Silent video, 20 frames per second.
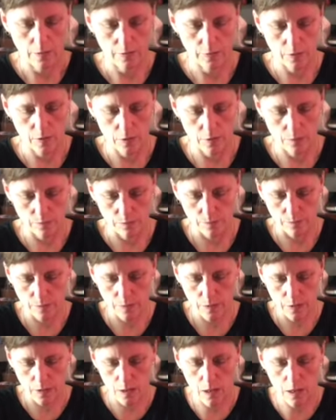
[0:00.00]
So
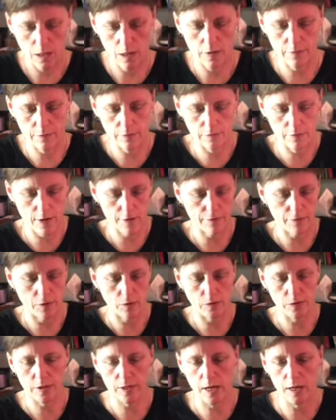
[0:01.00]
I have a rough
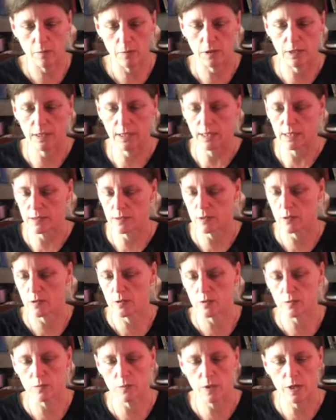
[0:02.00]
old table that gets
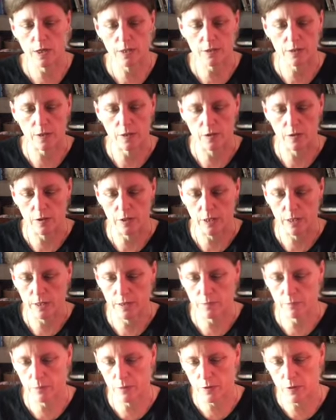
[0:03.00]
lots of work done on it,
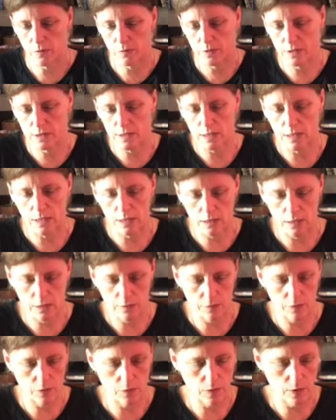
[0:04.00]
but obviously
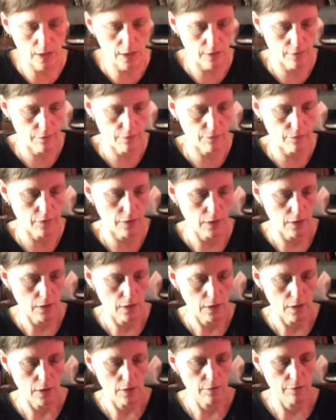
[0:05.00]
if you have
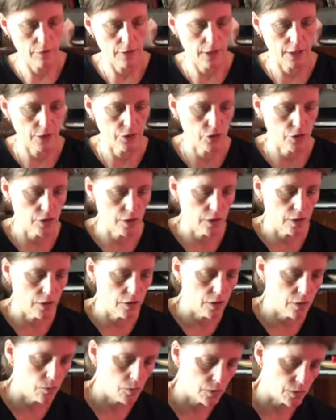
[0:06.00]
furniture that you
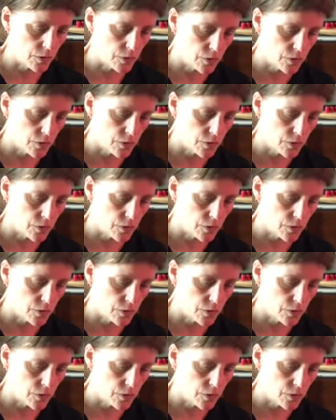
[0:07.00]
don't want